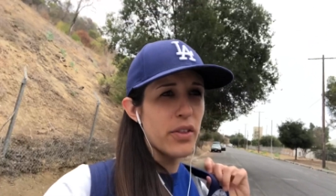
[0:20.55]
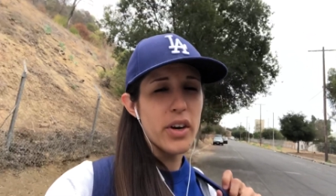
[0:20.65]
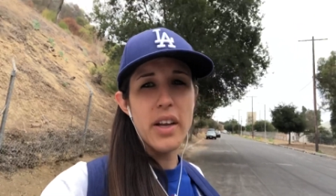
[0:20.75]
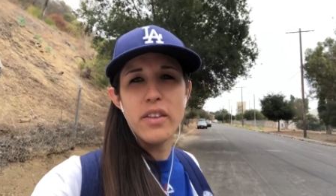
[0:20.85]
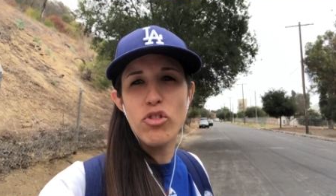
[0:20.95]
They're
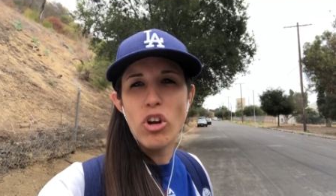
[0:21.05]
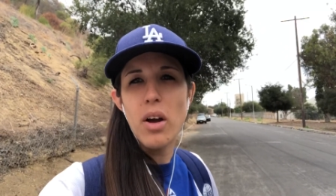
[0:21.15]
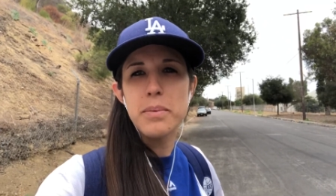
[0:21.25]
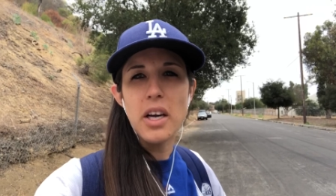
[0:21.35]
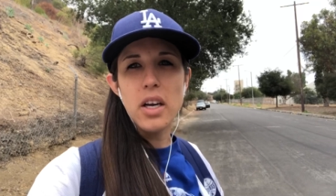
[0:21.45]
getting the
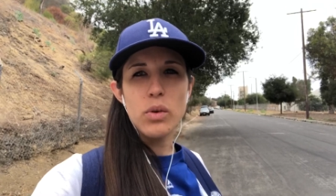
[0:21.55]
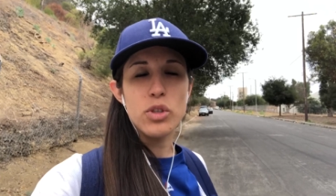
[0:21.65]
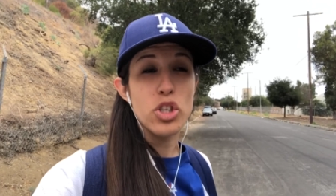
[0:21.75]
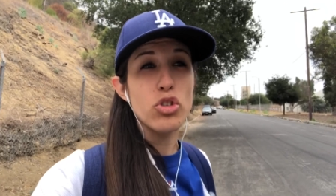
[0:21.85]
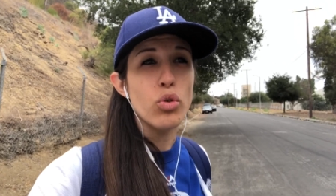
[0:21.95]
job done,
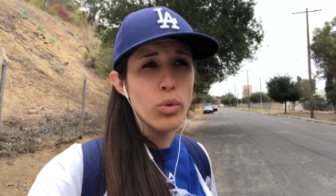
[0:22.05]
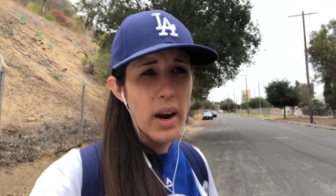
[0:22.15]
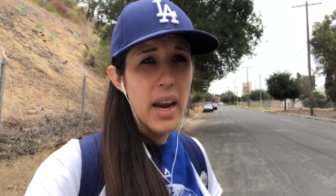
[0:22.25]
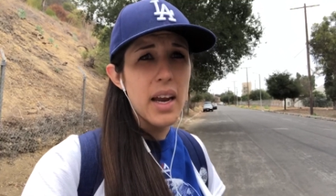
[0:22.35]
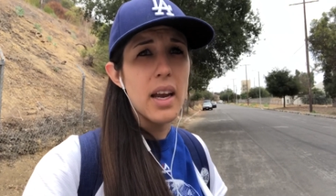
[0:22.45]
which is
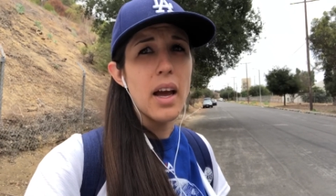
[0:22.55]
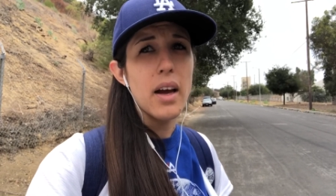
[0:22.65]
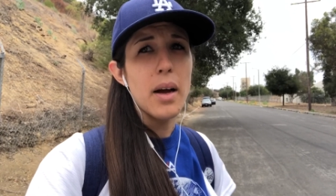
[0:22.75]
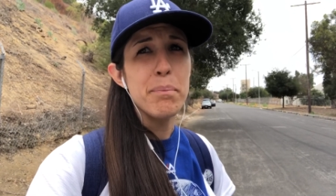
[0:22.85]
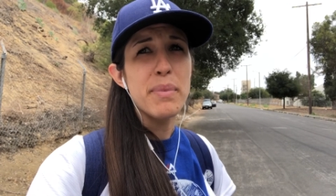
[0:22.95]
great.
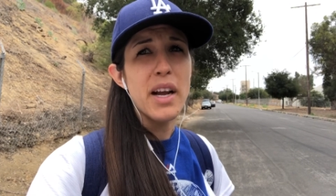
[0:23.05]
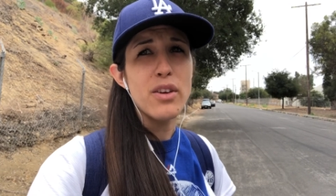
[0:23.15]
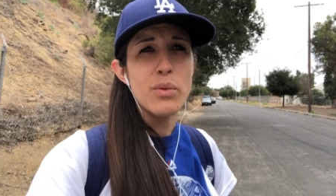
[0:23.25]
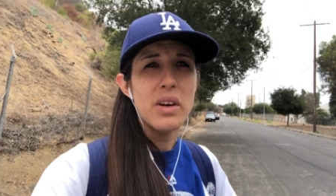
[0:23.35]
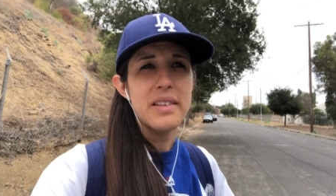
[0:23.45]
Um, but I
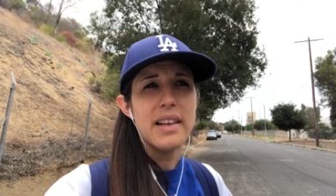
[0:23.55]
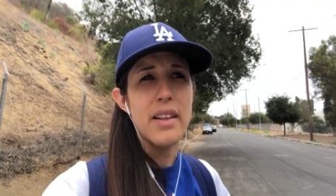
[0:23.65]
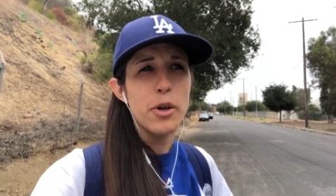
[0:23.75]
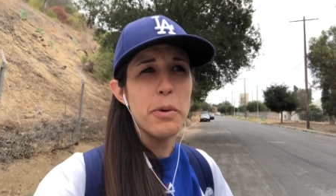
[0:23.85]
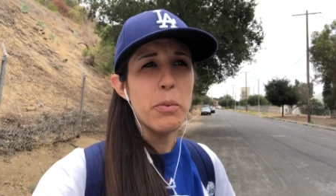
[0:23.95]
do want to see a
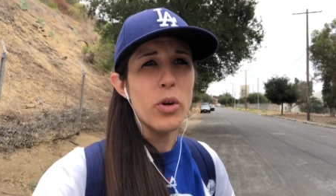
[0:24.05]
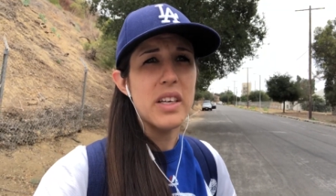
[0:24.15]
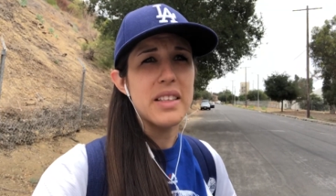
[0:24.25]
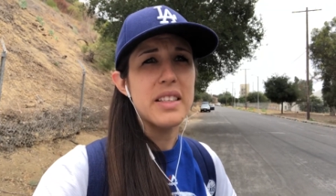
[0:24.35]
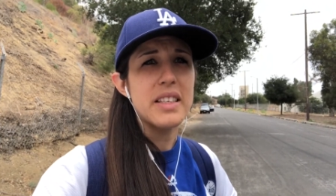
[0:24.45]
little bit more
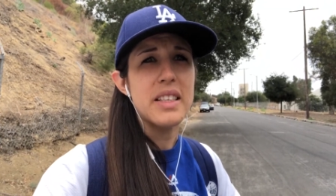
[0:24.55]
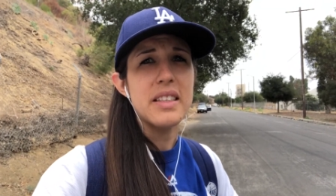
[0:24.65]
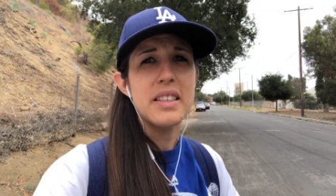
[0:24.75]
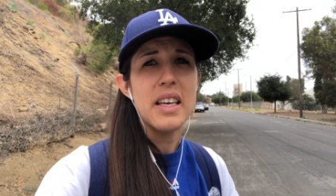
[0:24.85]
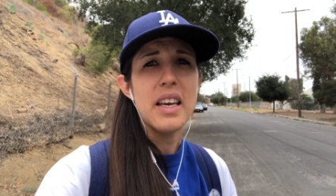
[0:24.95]

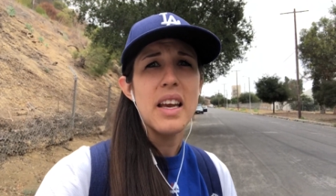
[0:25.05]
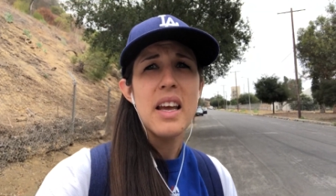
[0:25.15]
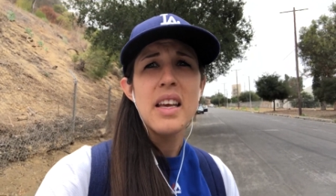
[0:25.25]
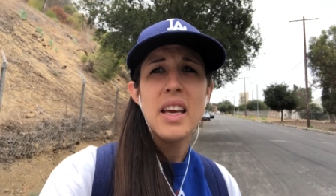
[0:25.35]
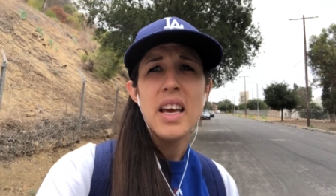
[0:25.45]
consistency
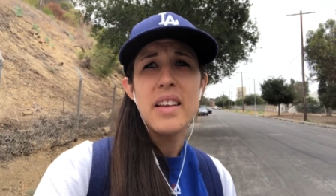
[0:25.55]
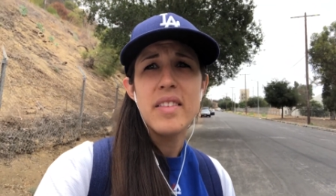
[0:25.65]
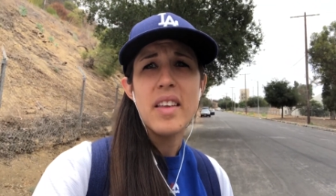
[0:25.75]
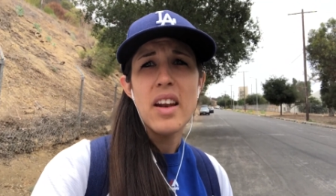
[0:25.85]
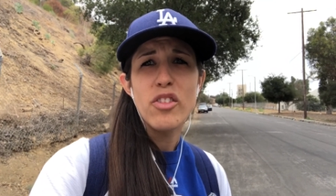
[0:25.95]

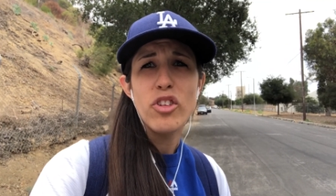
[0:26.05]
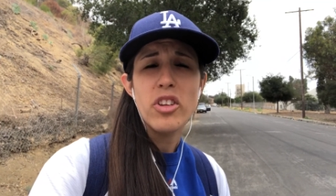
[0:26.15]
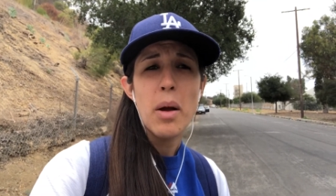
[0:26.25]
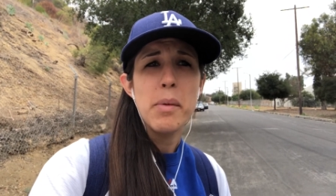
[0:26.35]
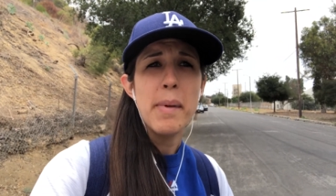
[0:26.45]
instead of
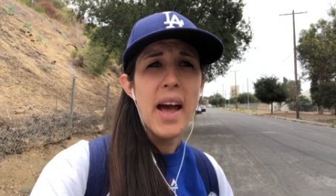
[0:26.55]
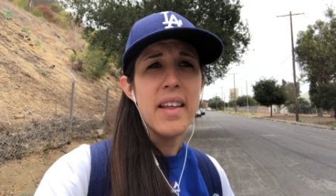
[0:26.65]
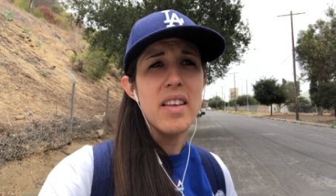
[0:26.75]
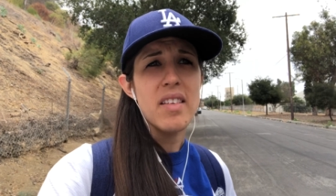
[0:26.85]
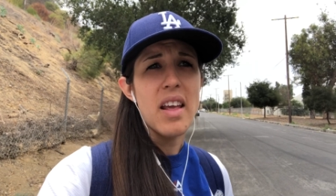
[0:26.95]
just coming back
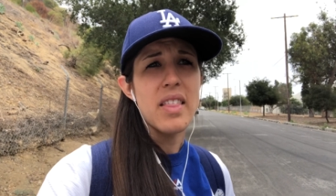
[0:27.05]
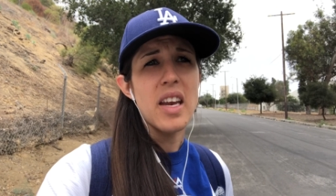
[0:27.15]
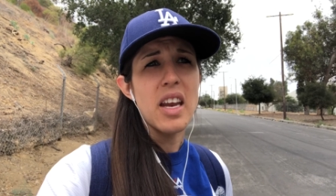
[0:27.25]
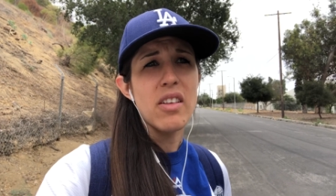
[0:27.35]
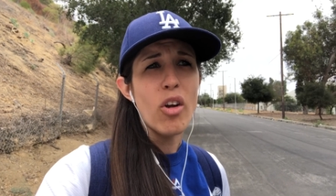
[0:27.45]
in these eighth
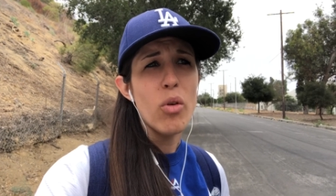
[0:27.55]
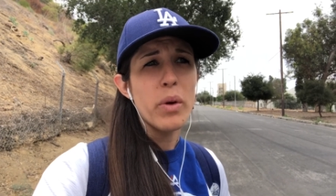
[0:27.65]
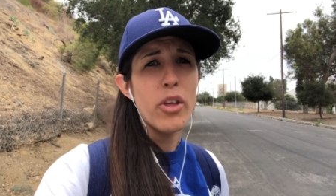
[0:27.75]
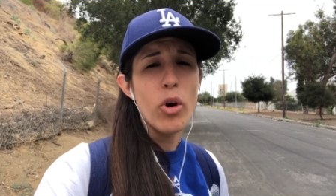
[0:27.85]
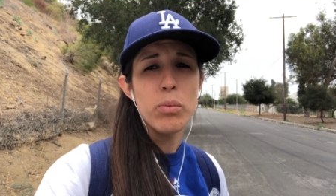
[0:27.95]
innings all
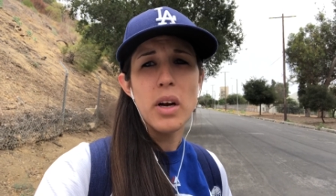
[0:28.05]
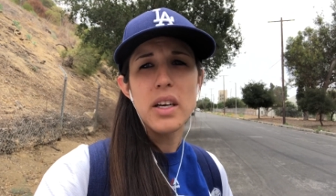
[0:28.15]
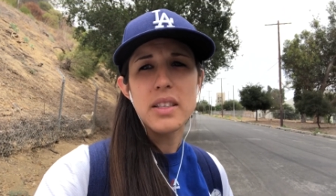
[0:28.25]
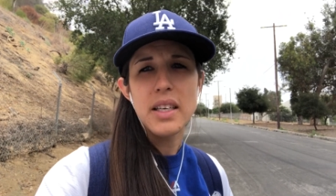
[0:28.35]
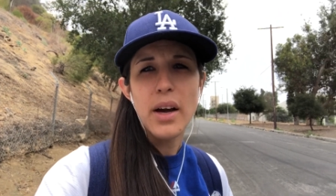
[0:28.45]
with home
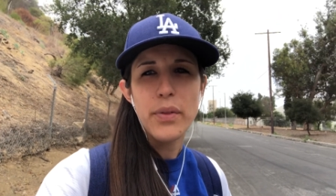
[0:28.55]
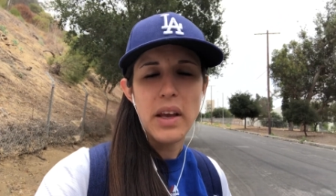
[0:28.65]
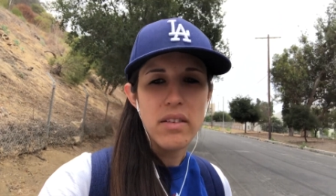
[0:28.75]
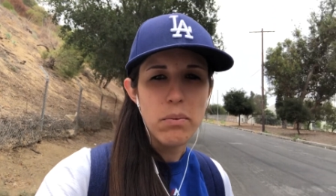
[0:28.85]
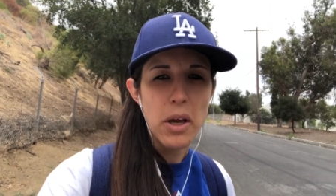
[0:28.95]
runs and how
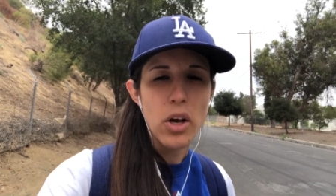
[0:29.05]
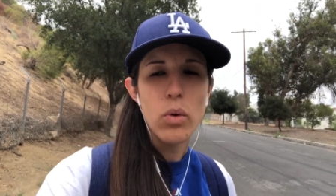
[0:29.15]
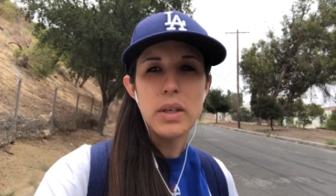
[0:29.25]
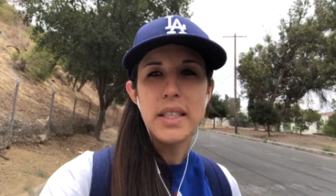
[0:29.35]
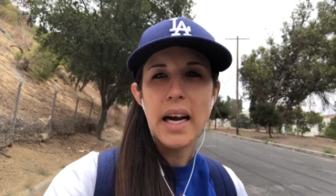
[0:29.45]
things have been
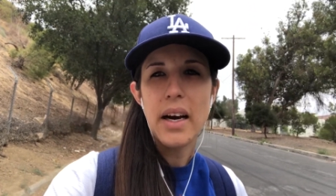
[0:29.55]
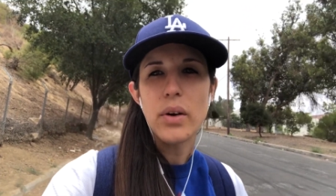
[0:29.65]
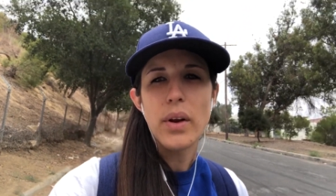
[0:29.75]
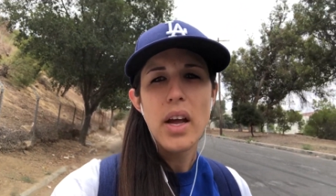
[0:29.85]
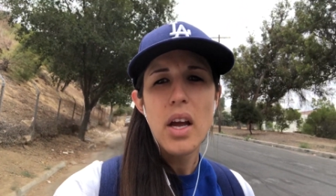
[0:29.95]
going
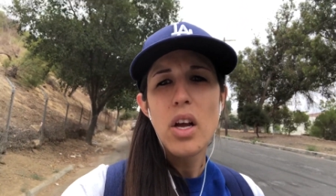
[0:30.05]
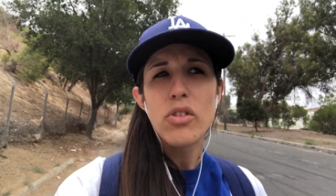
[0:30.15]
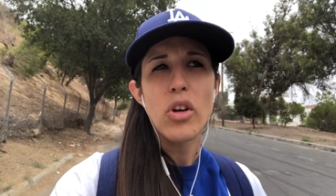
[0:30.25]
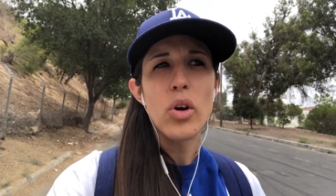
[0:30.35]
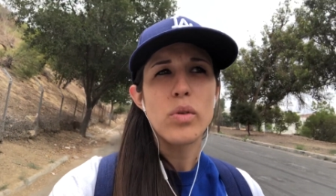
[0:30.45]
down.
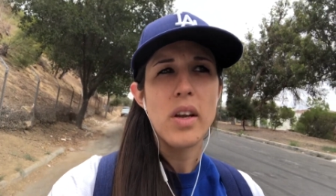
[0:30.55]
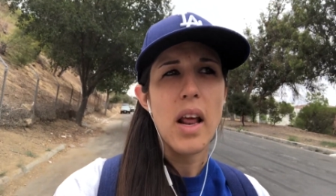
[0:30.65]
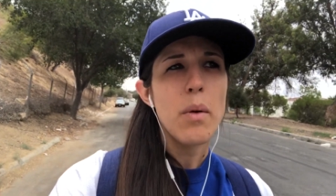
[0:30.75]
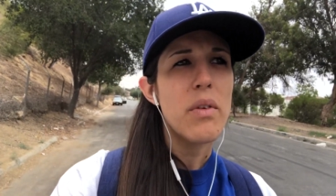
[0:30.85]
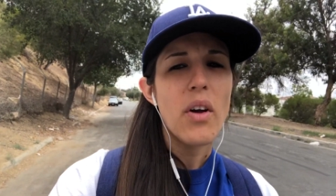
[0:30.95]
So
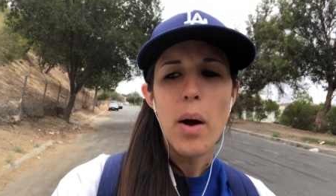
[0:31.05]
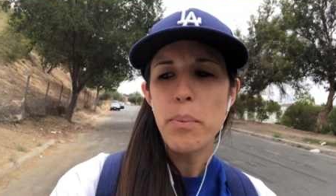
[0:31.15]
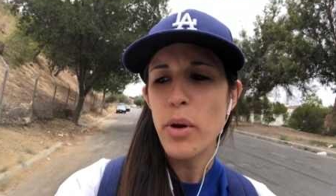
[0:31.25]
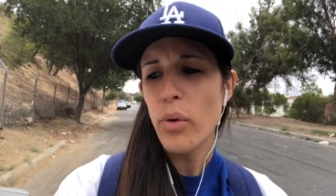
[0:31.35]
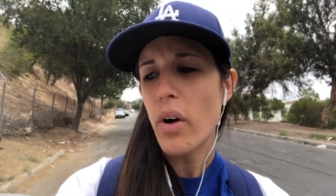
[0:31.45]
today we've got
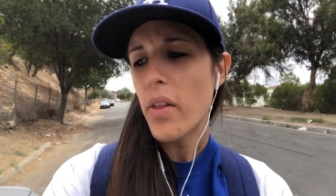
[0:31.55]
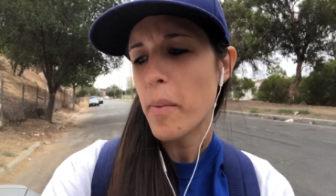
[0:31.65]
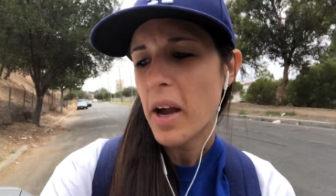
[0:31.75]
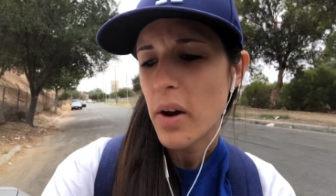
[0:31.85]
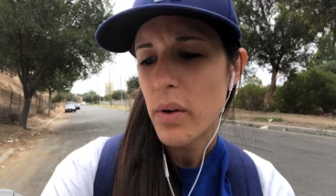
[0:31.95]
Buehler on the
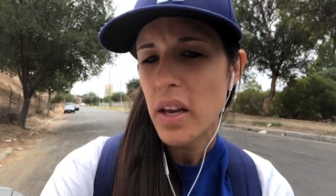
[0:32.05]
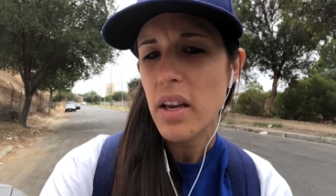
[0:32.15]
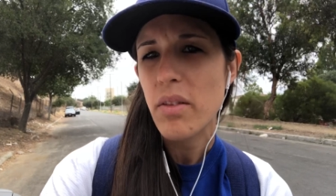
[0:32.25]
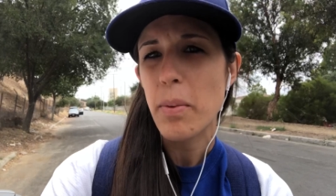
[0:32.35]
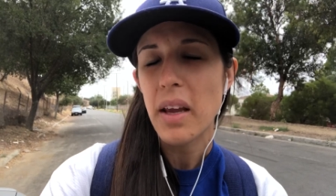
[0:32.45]
mound.
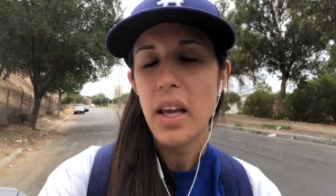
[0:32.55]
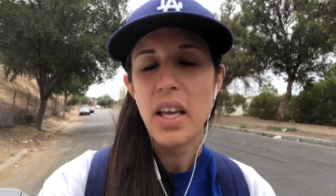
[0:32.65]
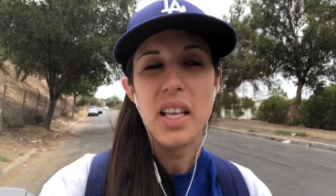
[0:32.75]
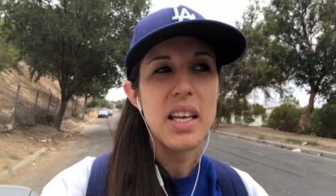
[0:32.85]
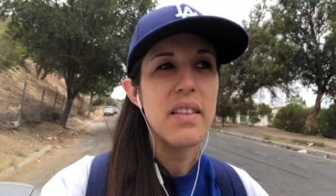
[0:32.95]
He's been
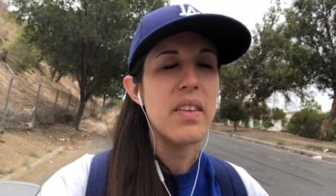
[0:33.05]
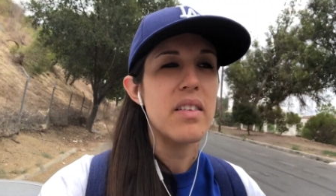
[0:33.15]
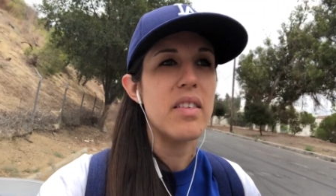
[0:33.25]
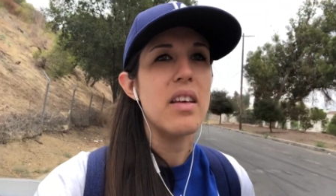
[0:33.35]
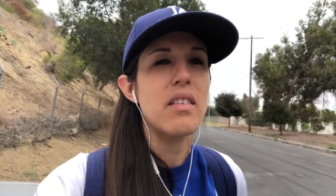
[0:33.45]
killing it this
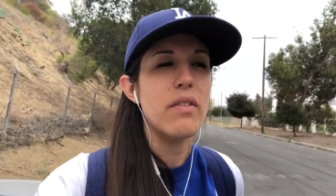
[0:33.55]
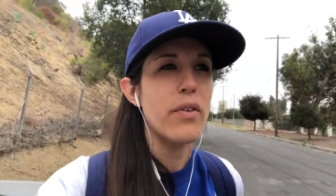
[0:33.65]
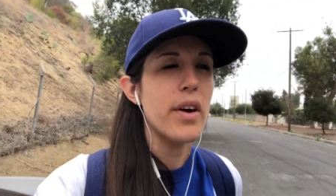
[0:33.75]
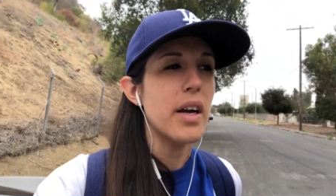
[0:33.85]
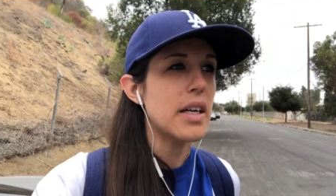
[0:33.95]
season
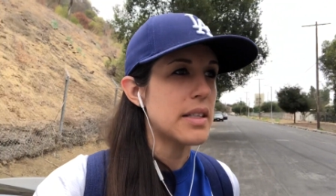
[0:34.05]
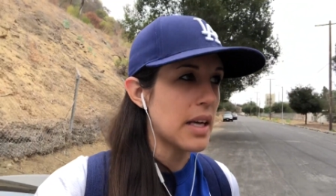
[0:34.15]
for us.